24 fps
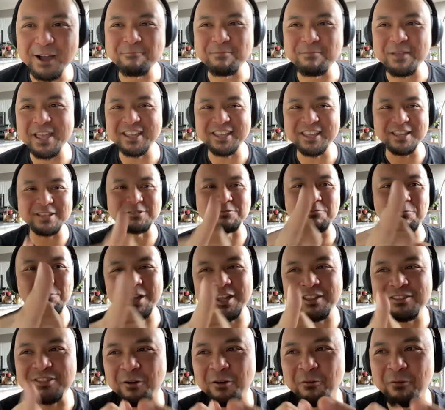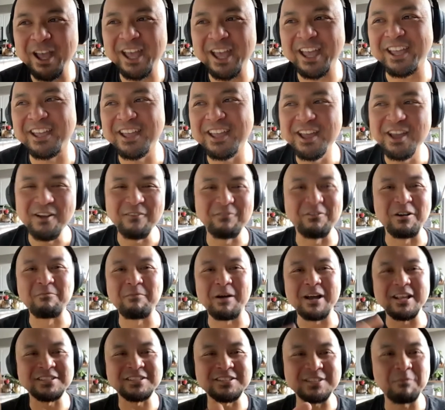a pinky's width away from
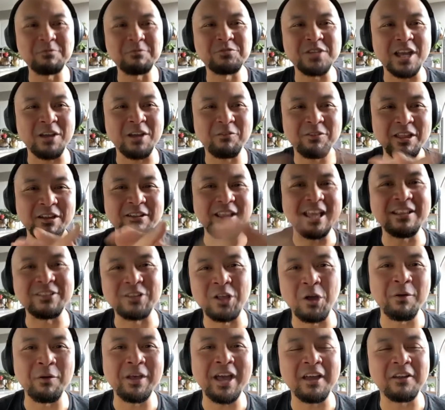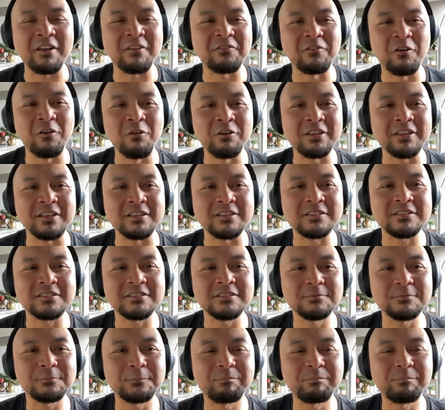my subject without it going out of focus.